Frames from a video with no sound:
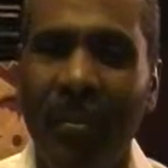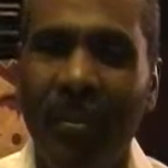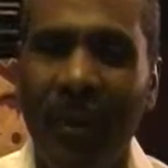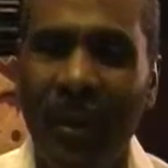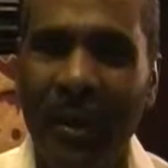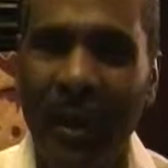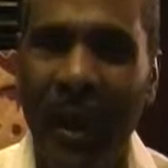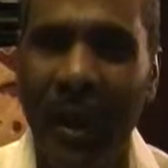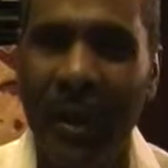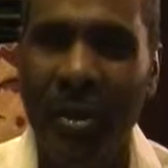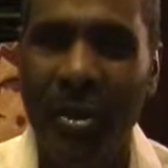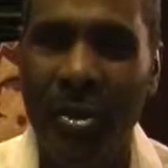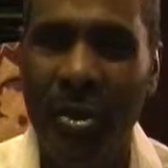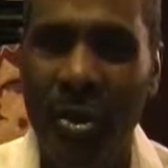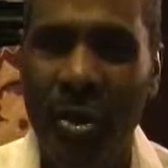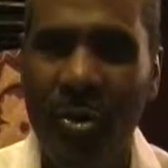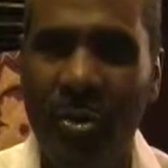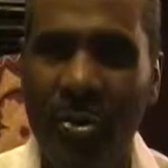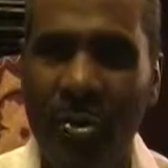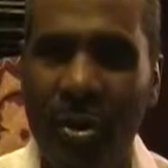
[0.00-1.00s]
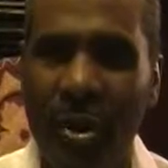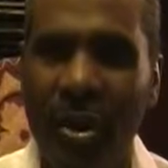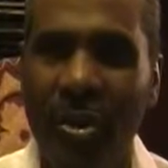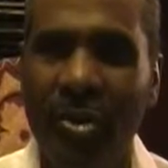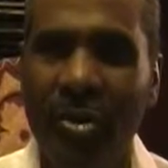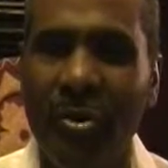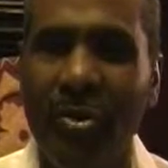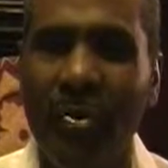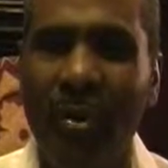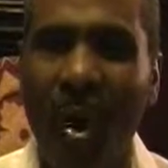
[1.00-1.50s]
but that you
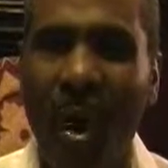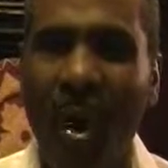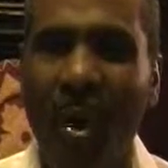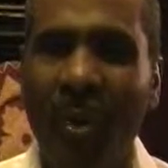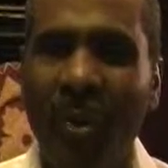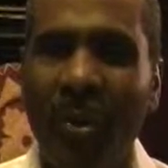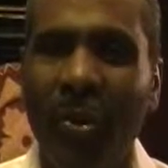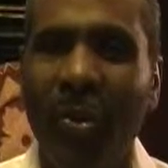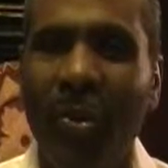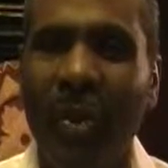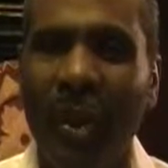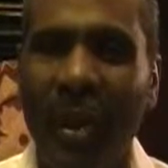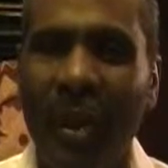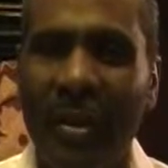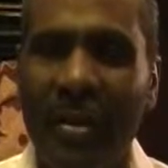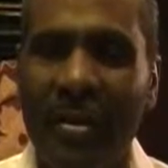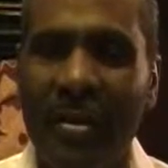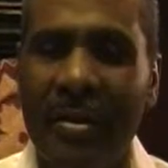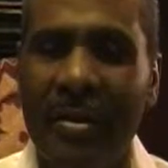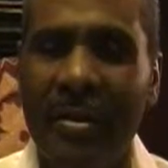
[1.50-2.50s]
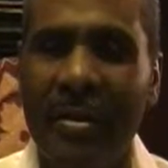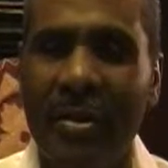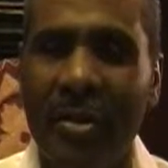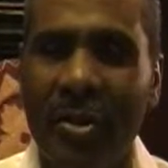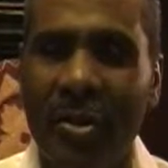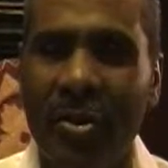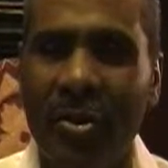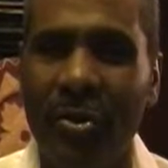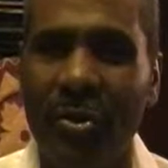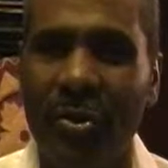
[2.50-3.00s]
can do all things
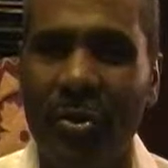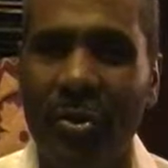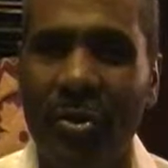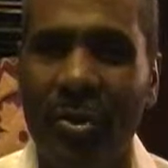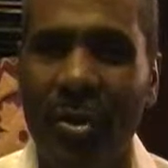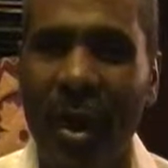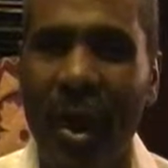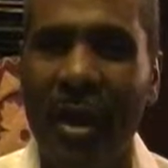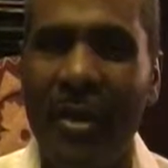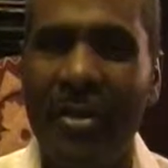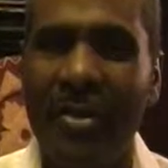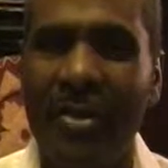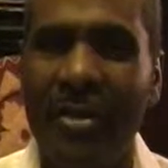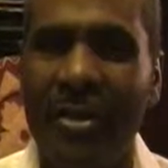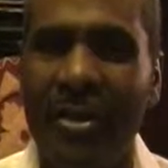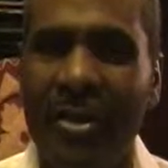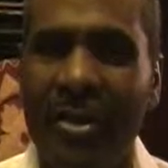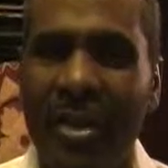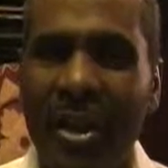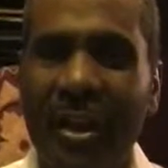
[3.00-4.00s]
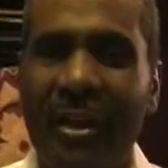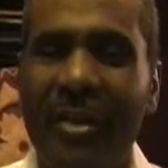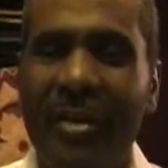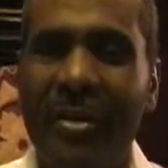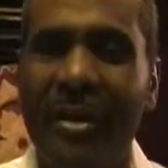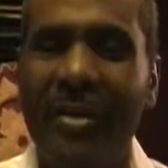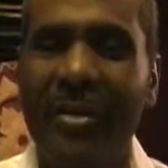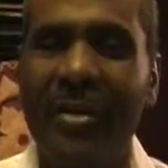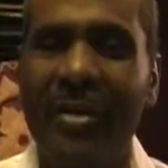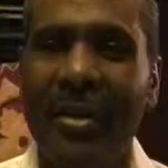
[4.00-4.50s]
through Christ
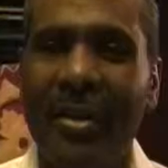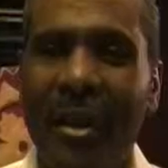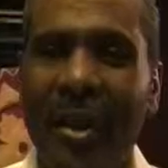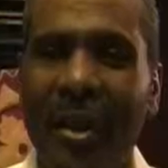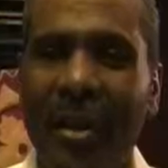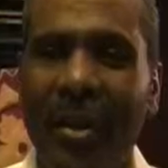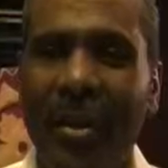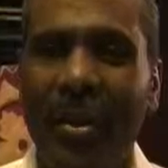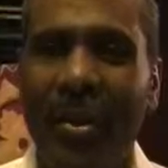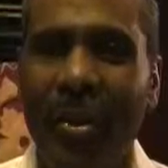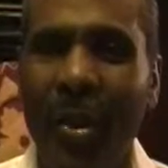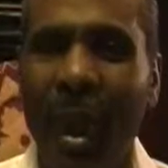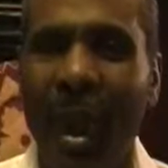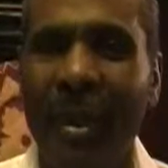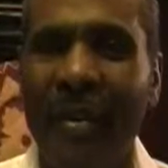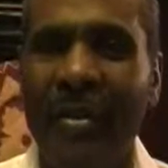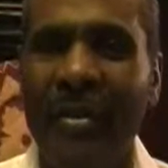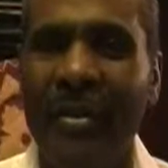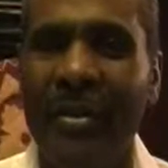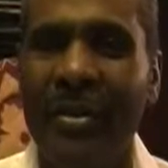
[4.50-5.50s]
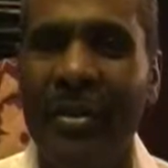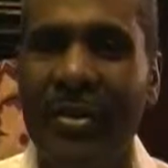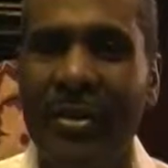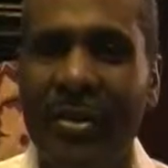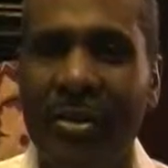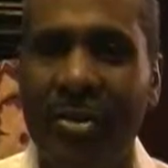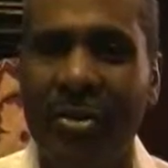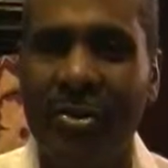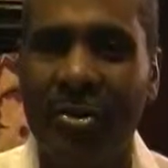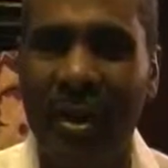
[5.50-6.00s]
Jesus that
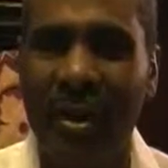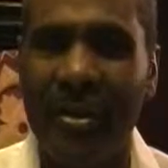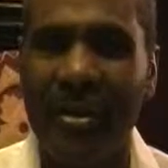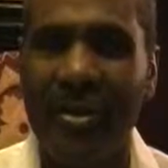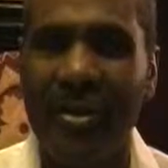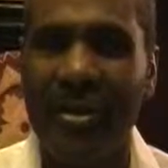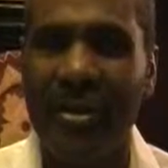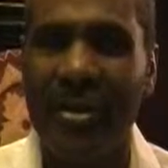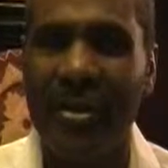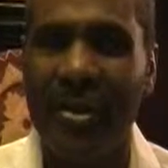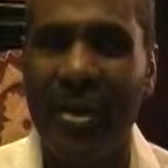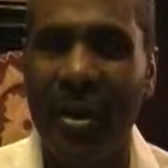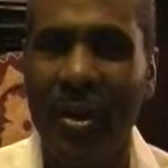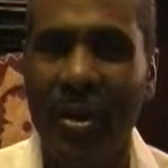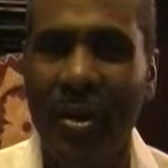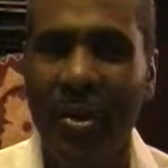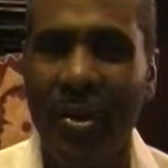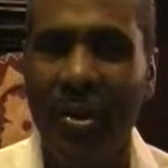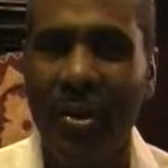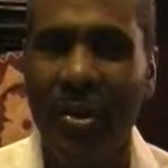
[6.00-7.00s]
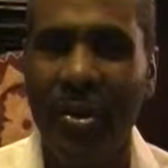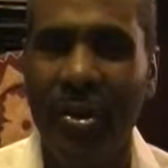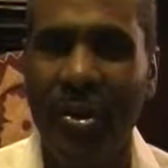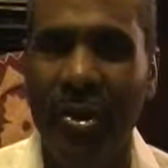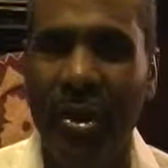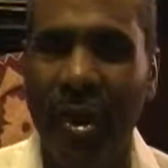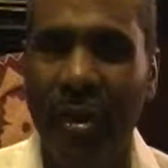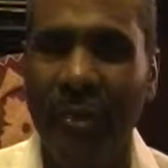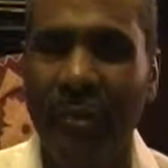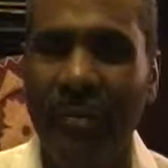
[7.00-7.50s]
strengthens
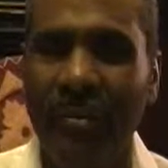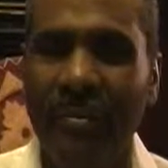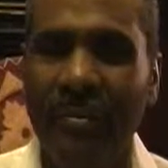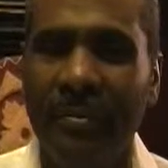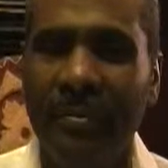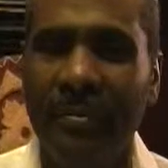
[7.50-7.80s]
you.